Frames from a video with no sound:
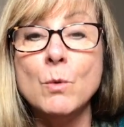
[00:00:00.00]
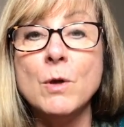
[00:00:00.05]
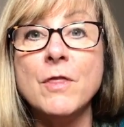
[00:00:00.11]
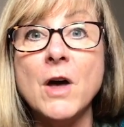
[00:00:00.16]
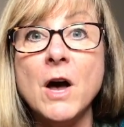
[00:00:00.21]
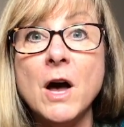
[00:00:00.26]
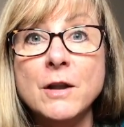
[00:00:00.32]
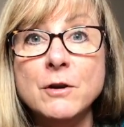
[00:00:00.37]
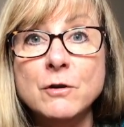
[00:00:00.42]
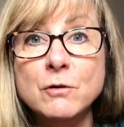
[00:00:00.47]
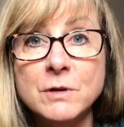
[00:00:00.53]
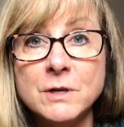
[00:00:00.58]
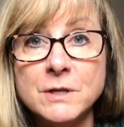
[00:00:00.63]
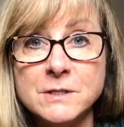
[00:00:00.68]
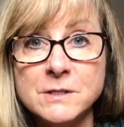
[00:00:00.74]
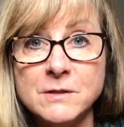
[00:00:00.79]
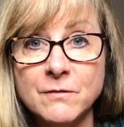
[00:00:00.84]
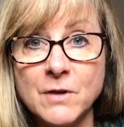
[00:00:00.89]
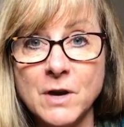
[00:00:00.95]
with
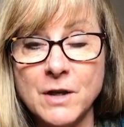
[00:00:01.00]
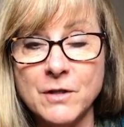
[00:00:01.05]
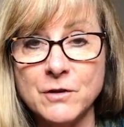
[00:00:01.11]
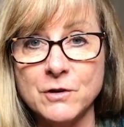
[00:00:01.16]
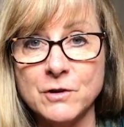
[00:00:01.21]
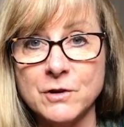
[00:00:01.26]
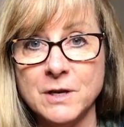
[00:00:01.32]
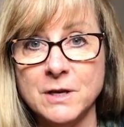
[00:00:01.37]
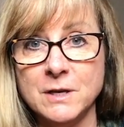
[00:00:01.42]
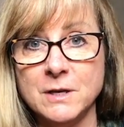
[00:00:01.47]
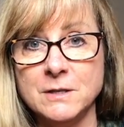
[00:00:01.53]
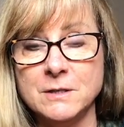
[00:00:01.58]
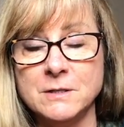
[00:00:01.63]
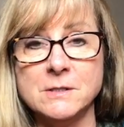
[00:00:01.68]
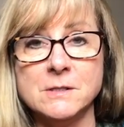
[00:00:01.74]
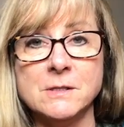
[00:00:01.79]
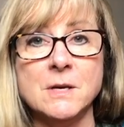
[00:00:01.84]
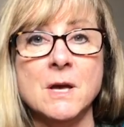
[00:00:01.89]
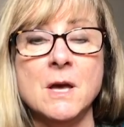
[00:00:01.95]
hundreds of other
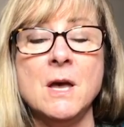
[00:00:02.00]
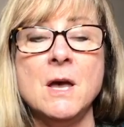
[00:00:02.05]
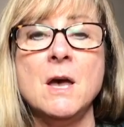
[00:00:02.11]
kids,